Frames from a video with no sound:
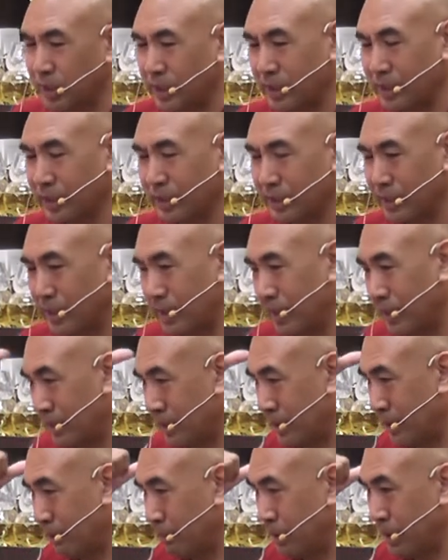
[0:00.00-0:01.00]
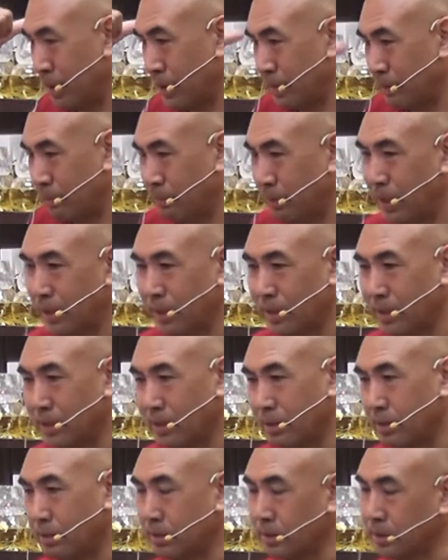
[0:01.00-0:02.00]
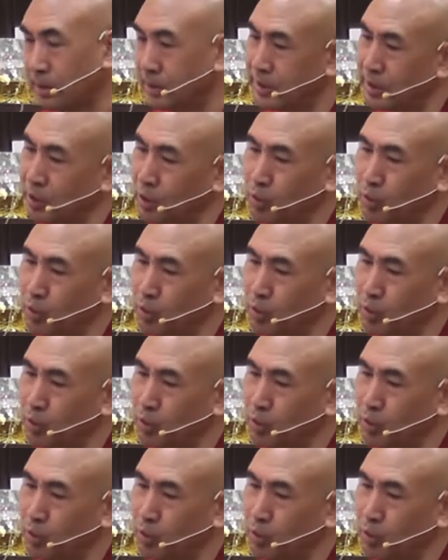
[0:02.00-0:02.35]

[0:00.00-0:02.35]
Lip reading: arguing at the behind the park.